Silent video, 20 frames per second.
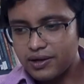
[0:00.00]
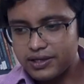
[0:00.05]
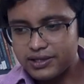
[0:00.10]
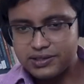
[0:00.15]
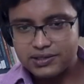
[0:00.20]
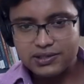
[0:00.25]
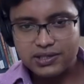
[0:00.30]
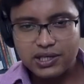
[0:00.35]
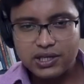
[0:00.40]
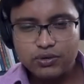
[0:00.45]

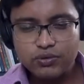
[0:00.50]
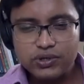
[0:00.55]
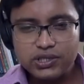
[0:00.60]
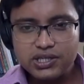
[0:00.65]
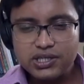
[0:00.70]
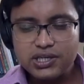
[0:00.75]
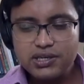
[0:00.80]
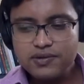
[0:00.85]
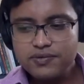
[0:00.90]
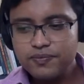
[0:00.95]
is
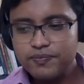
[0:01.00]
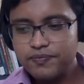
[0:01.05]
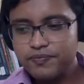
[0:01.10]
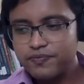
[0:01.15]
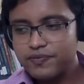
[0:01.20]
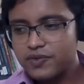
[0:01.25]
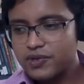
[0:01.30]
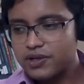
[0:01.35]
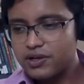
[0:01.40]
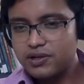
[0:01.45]
equity,
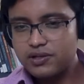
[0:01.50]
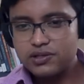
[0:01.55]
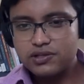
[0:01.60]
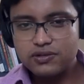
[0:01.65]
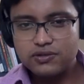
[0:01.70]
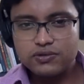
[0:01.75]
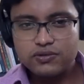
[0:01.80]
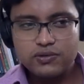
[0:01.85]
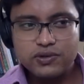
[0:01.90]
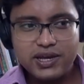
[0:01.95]

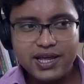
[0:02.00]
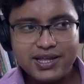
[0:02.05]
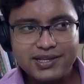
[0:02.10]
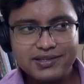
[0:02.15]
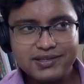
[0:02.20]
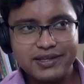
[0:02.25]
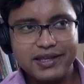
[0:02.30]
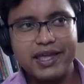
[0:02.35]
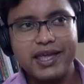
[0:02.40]
also known as